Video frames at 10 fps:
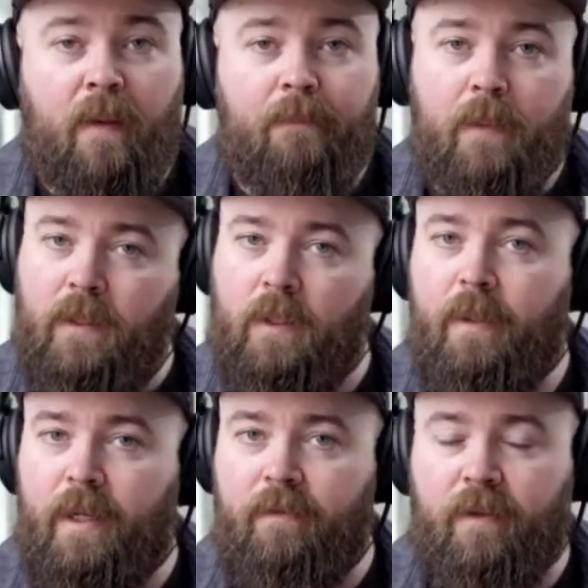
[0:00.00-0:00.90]
a little
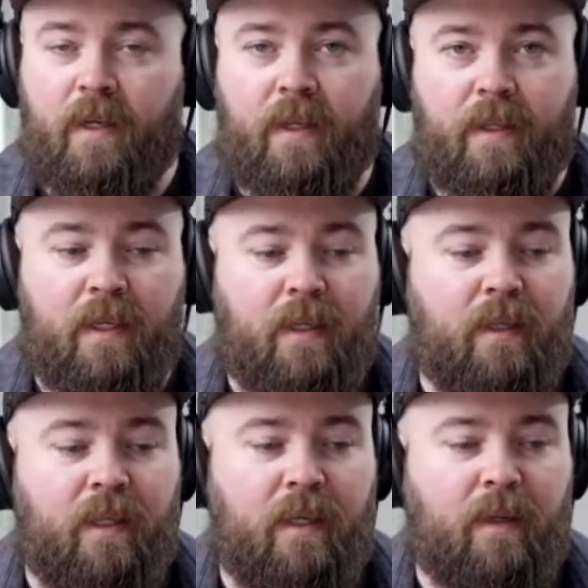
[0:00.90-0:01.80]
bit of
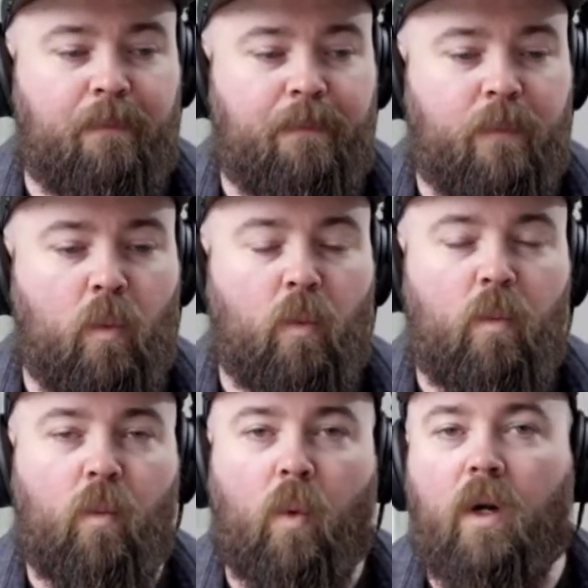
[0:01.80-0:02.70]
the
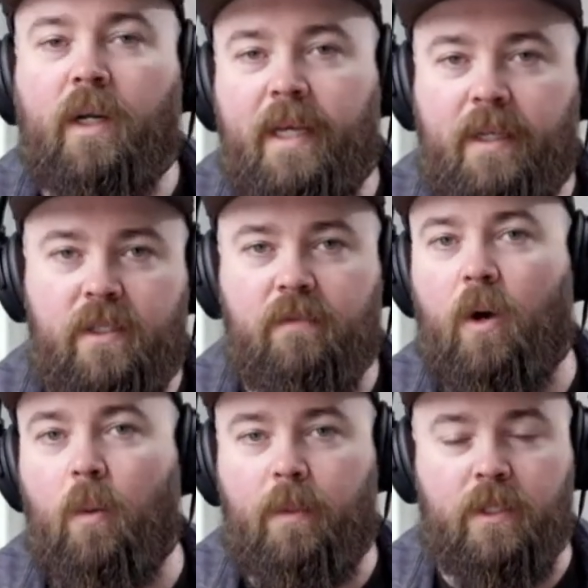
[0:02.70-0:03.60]
workings of
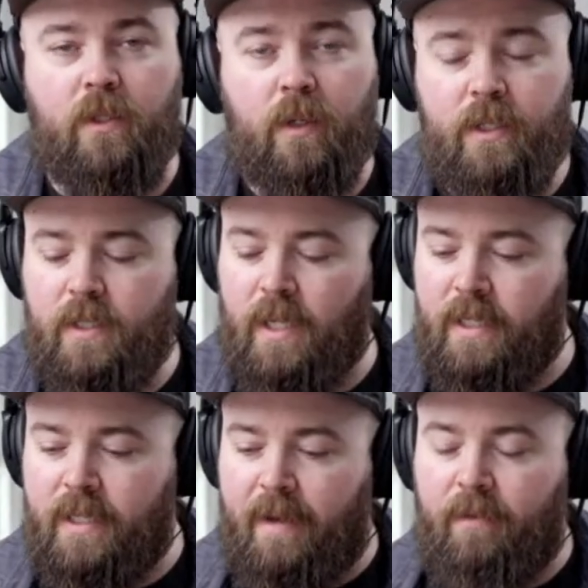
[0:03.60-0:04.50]
open source. It's going
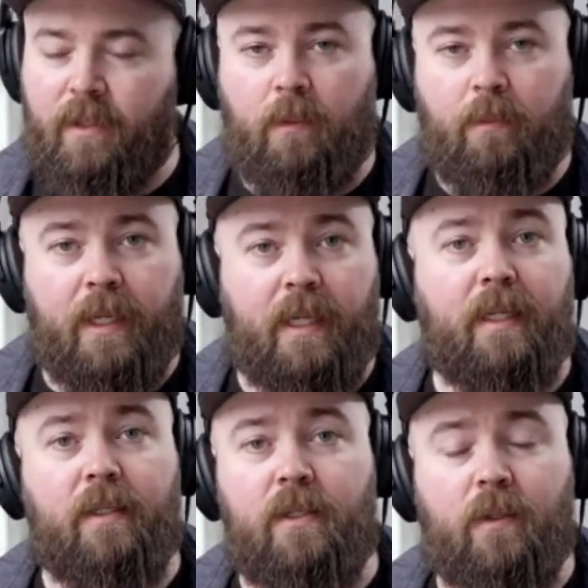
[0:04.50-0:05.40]
to dive a little bit
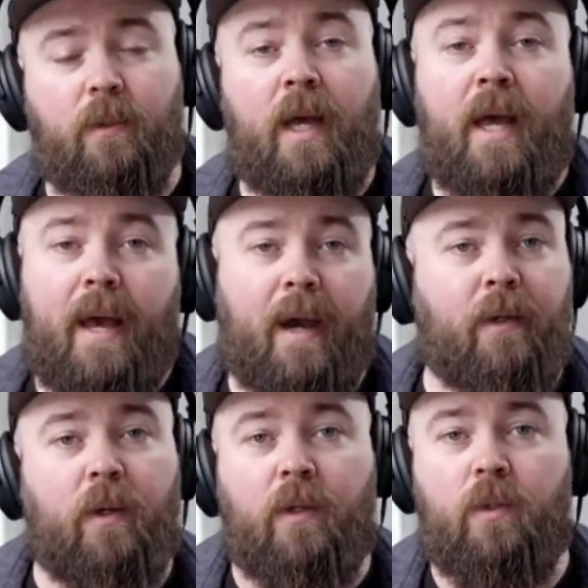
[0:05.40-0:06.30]
into how
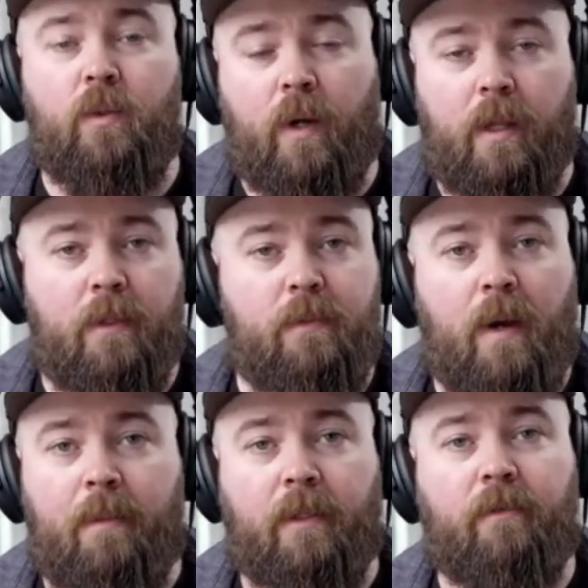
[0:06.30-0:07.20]
you can use one of the most
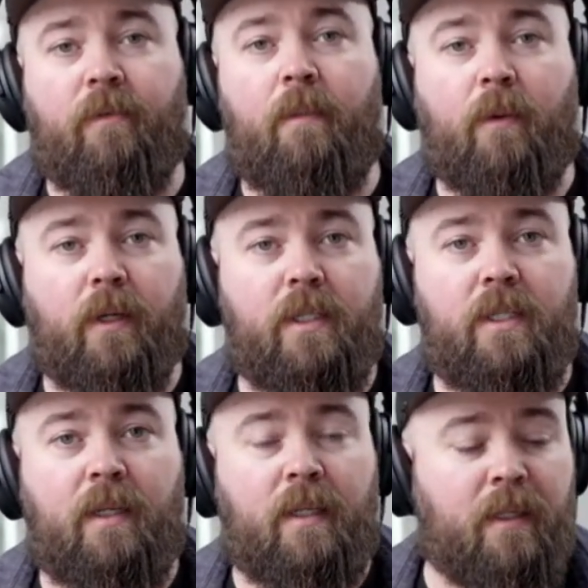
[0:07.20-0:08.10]
popular frameworks
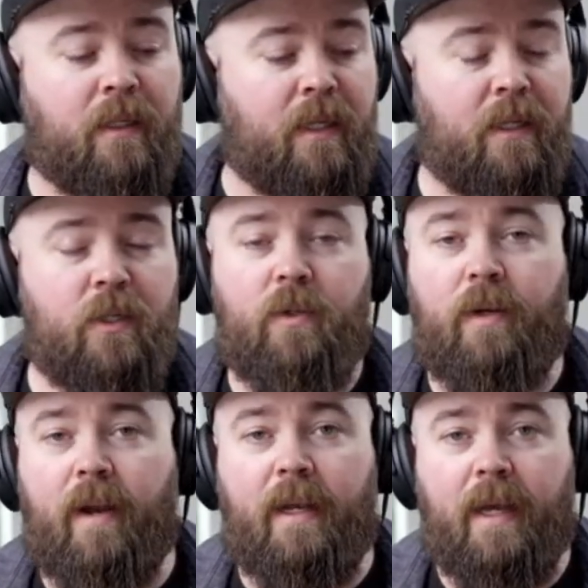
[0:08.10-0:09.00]
in the industry
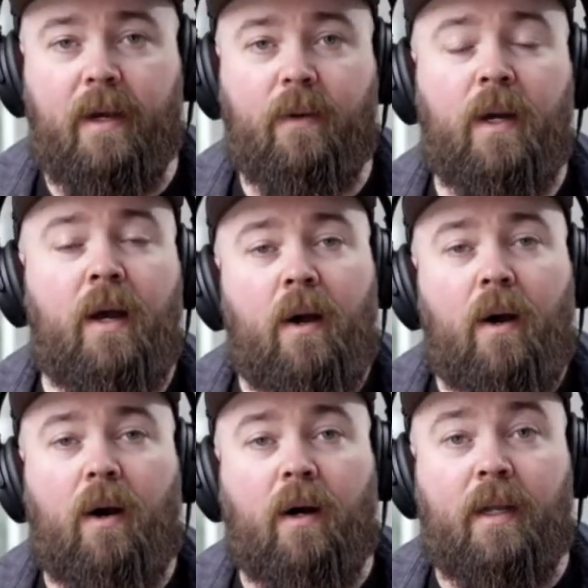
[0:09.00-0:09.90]
right now
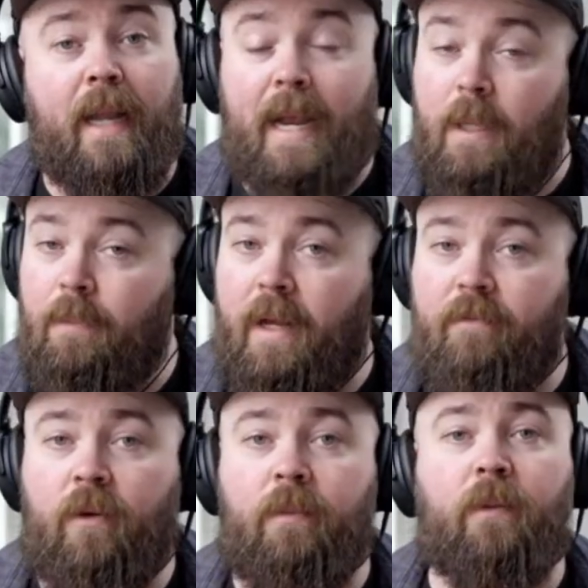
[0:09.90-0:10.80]
on any
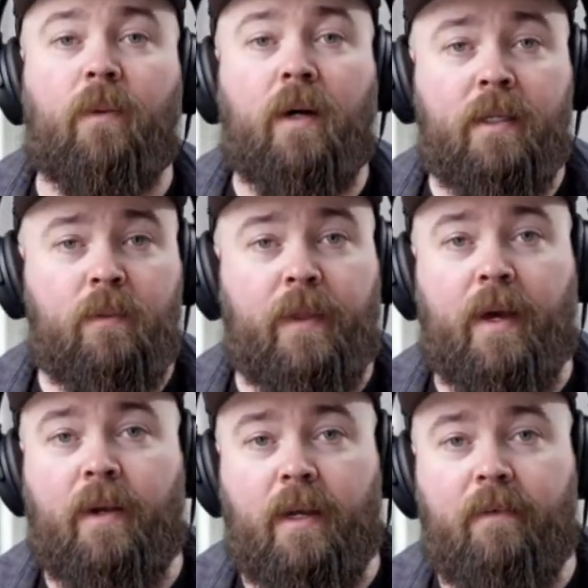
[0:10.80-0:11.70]
platform you want
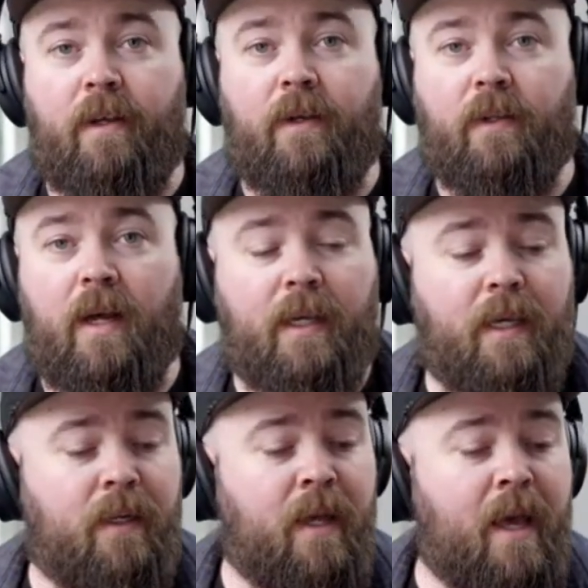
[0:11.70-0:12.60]
without any vendor
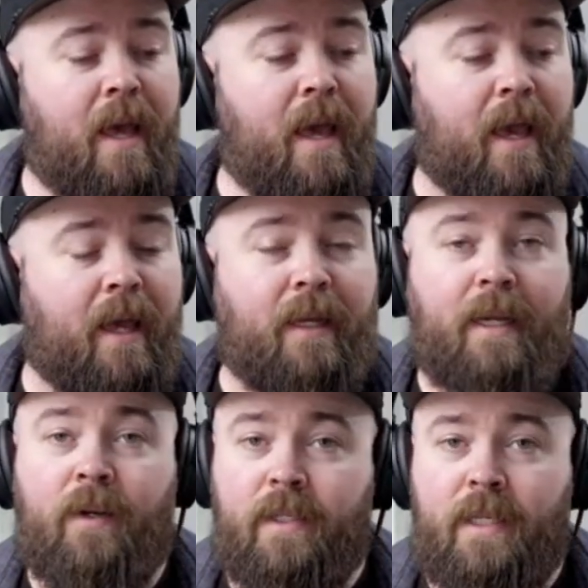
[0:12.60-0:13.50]
lock-in. And
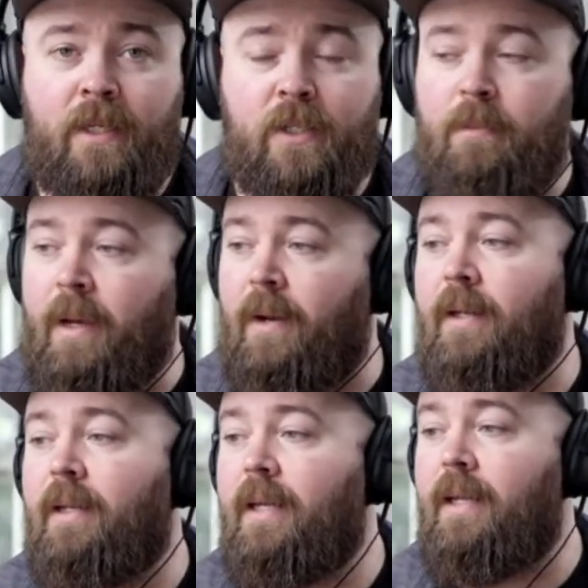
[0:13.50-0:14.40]
here to teach us about
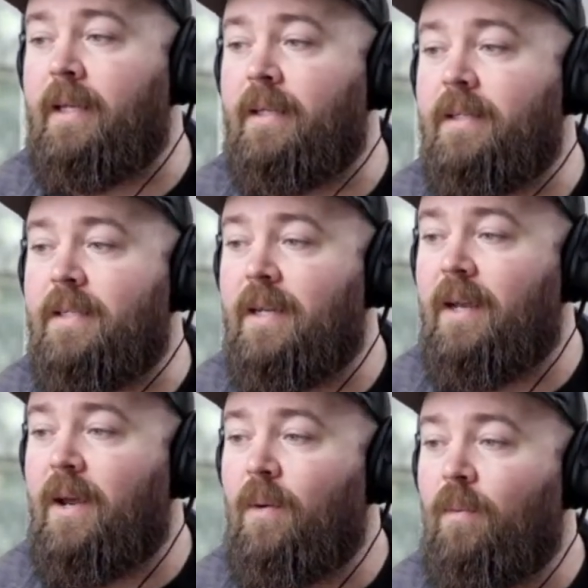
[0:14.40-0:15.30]
it is
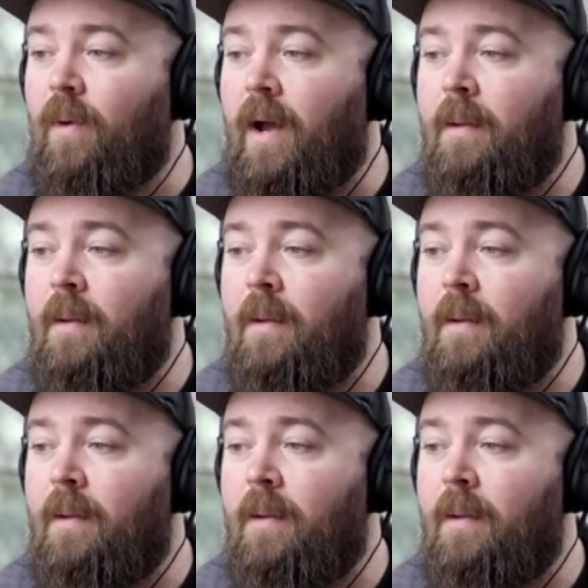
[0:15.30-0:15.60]
Rob